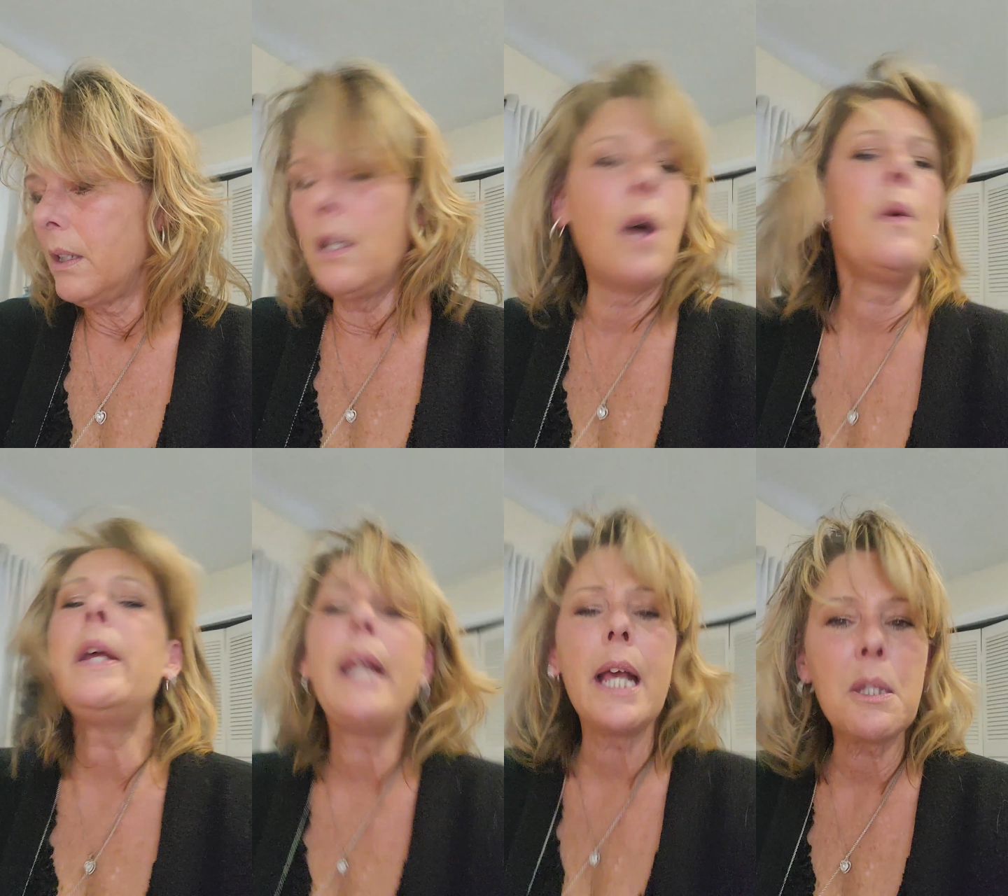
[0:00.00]
Know
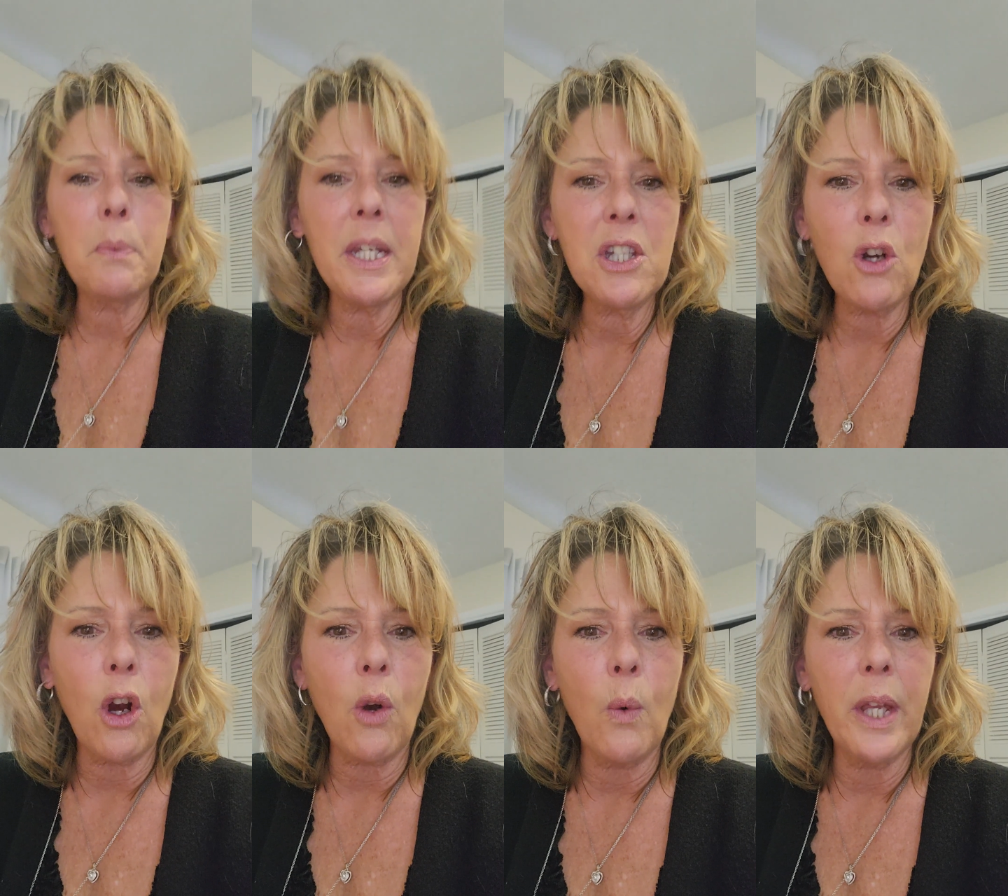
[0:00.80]
it as we
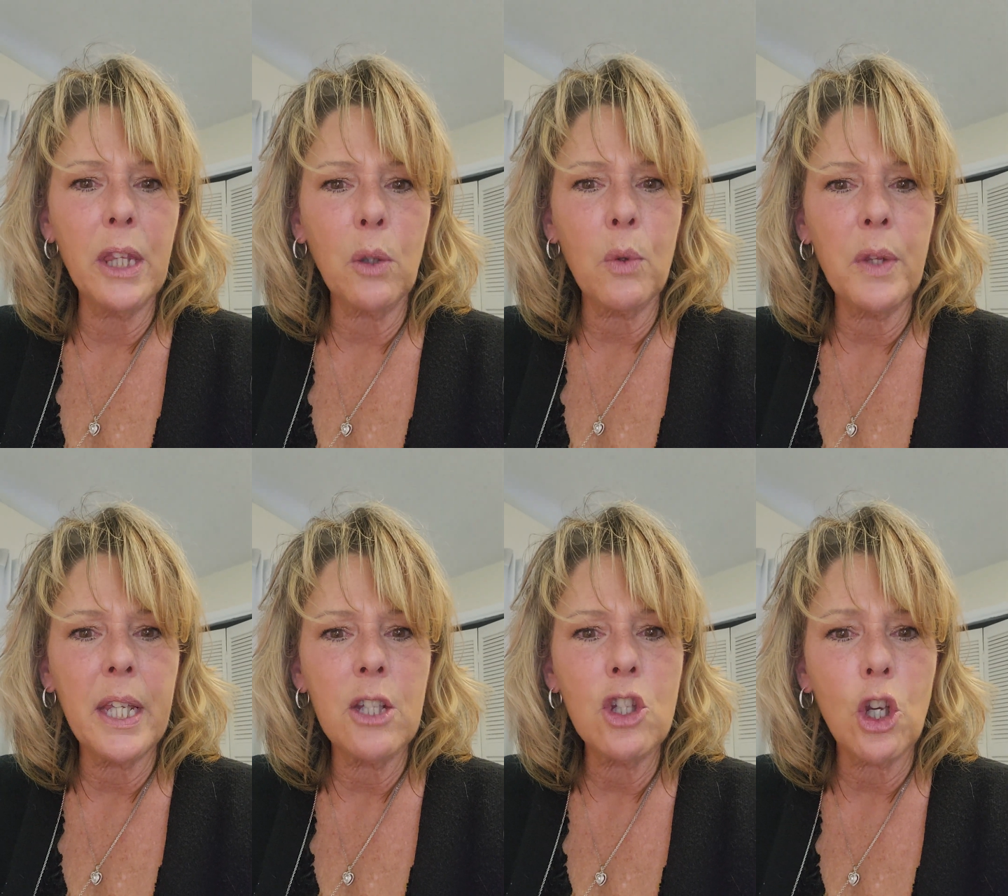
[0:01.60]
start going through
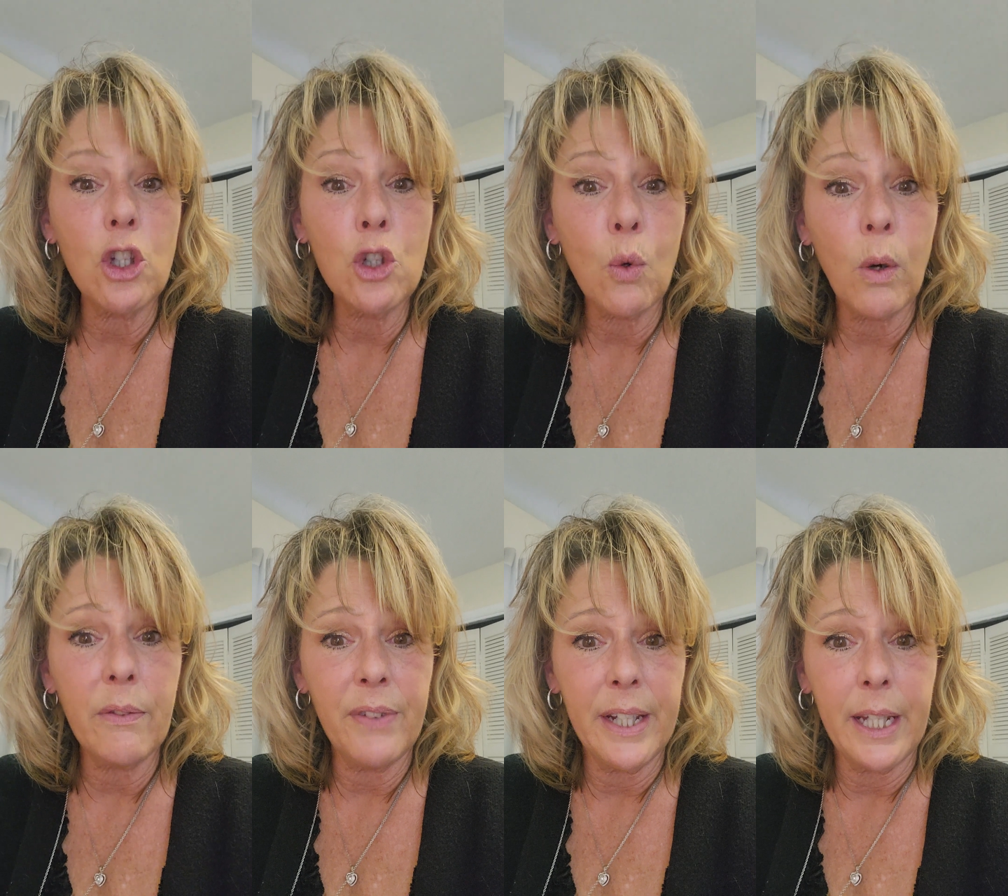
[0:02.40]
these
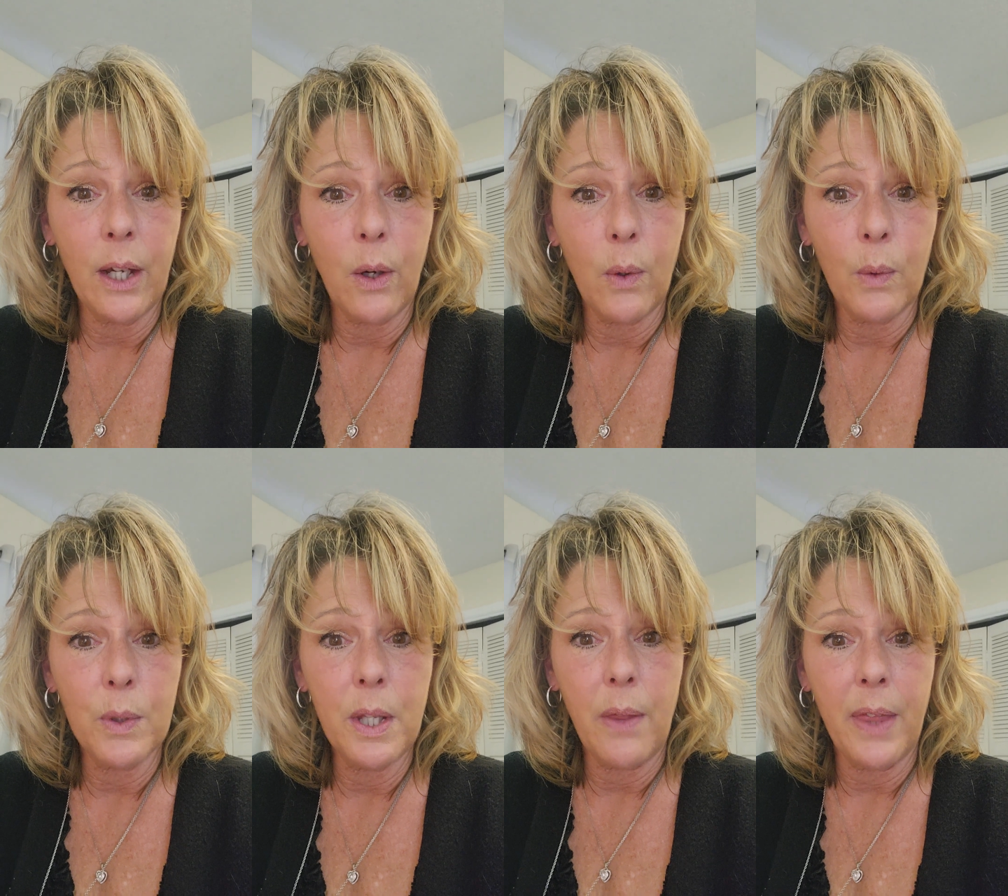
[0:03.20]
short
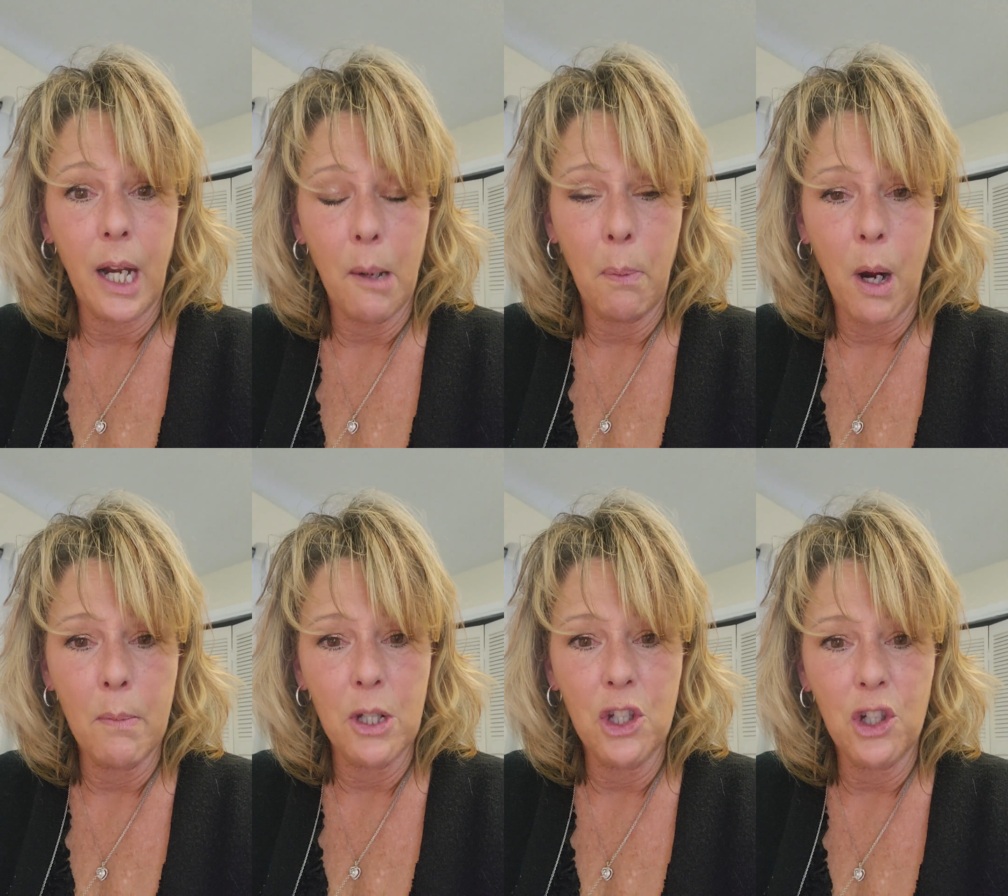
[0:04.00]
videos that I
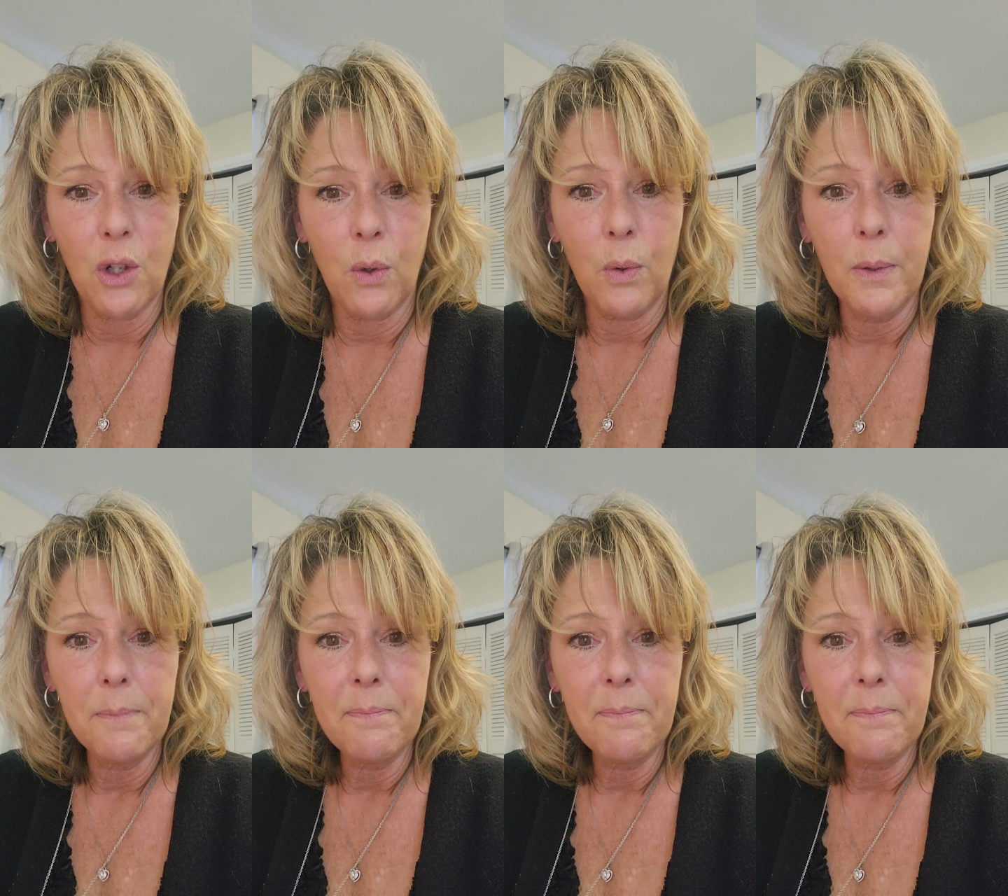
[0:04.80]
promised you.